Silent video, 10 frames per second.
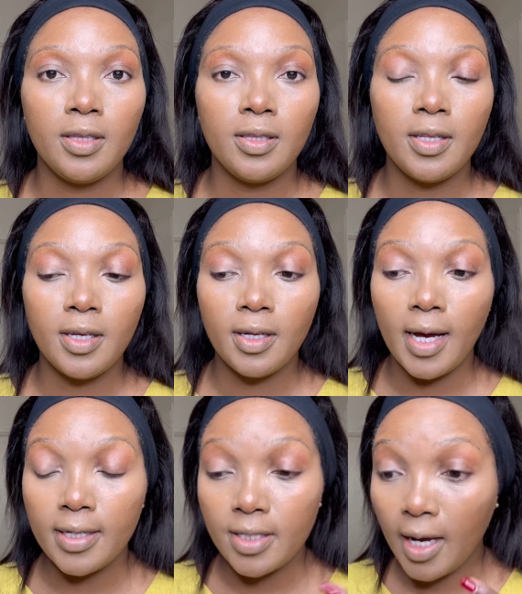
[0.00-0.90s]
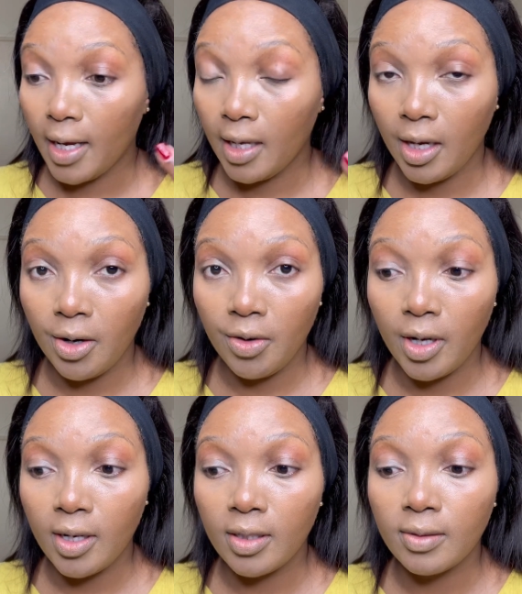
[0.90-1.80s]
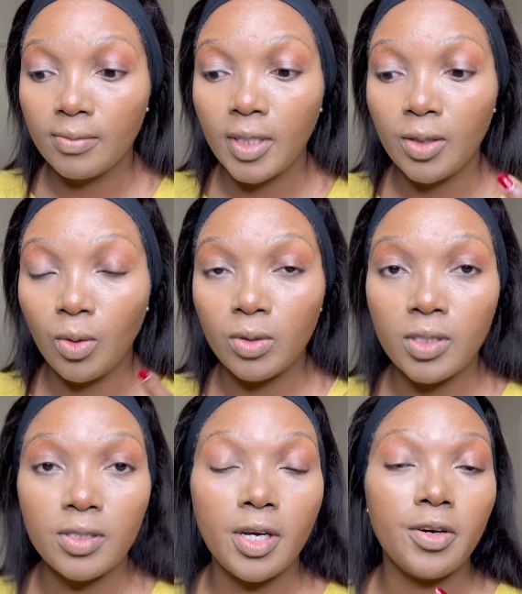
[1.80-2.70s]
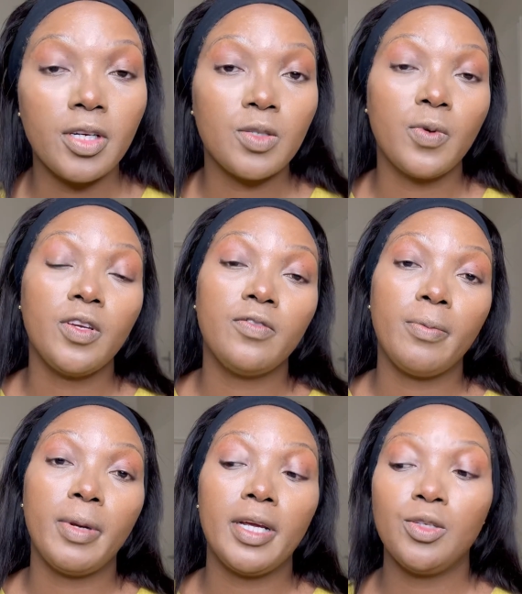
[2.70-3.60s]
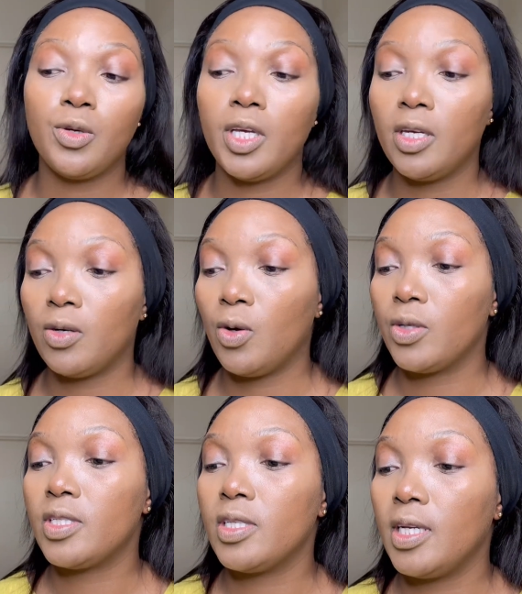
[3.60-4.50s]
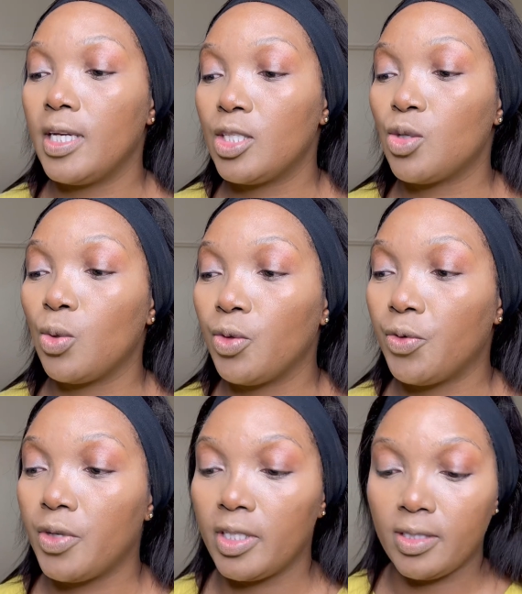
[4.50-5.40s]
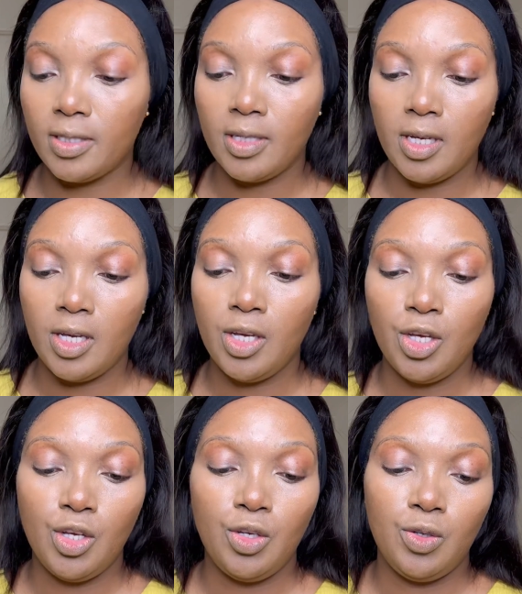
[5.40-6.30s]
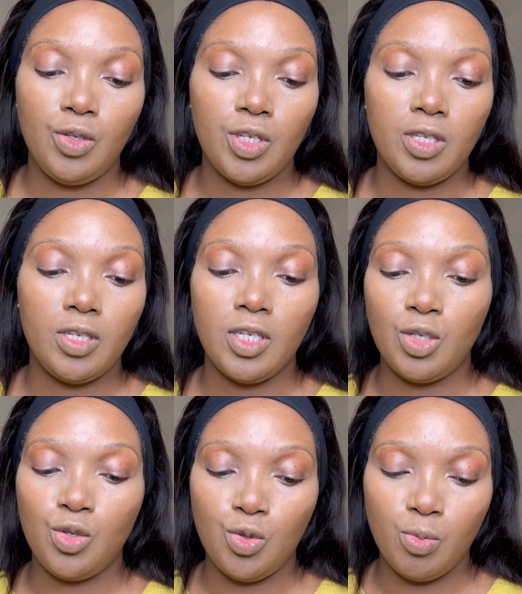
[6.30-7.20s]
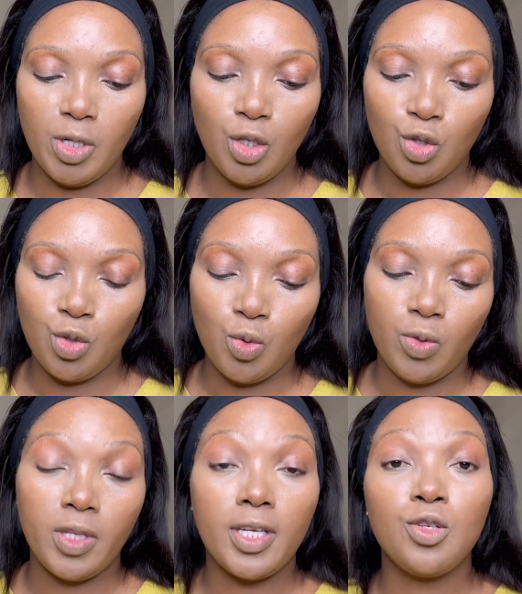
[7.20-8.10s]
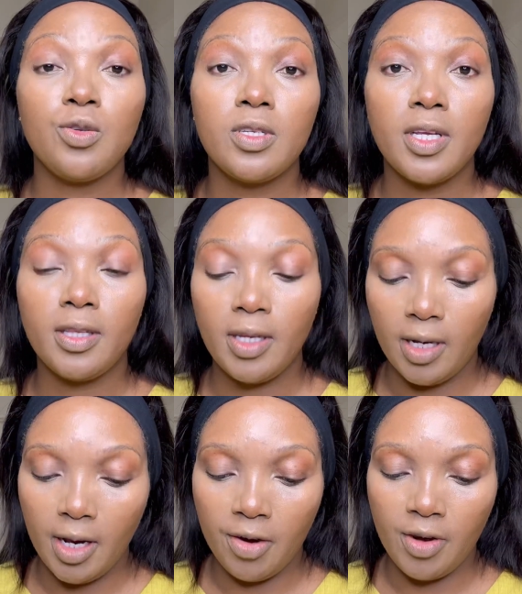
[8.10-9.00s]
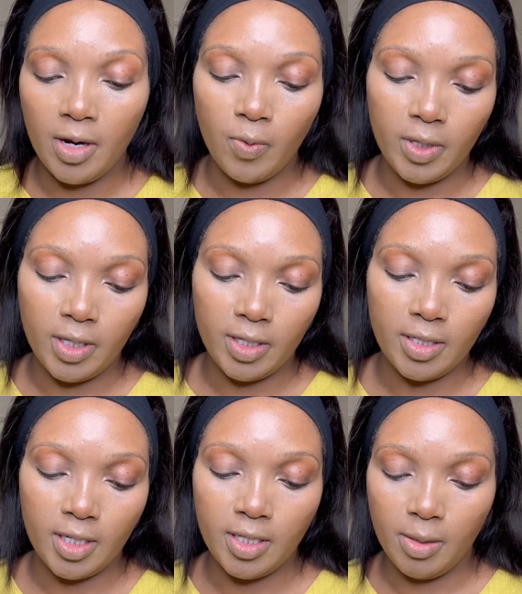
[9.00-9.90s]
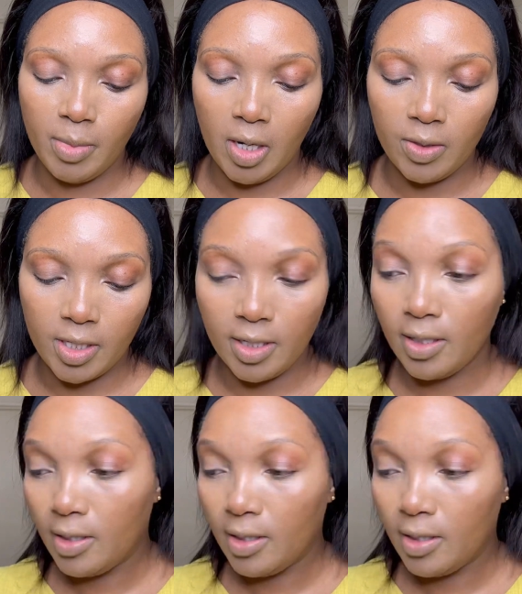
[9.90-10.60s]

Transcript: the under eye area and all these areas where you've applied your concealer don't crease, you just need to make sure that you set that area with a setting powder.